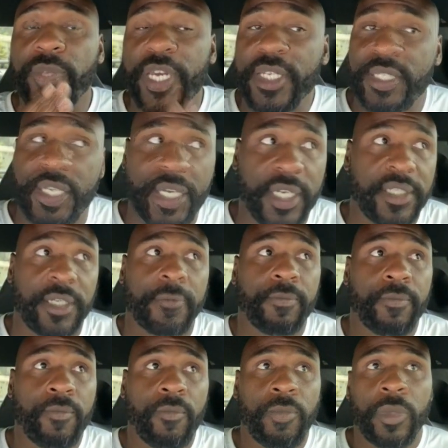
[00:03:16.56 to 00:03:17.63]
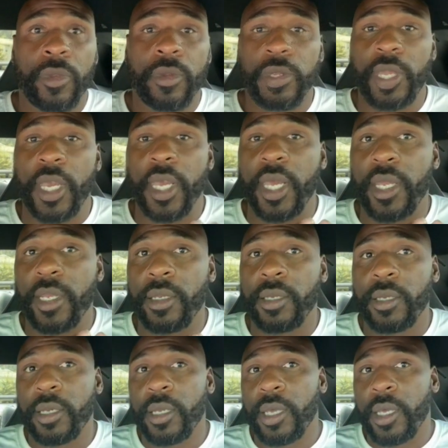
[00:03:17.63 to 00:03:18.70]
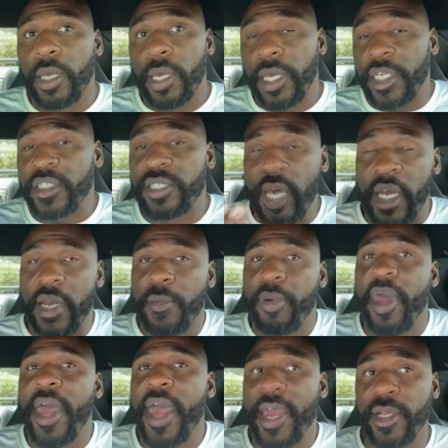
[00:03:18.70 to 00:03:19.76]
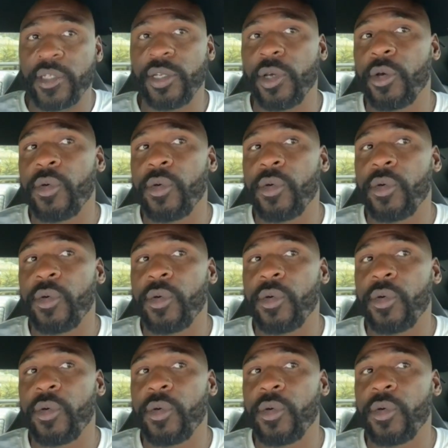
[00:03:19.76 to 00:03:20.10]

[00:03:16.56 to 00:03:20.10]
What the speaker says: this season than he's done in the past.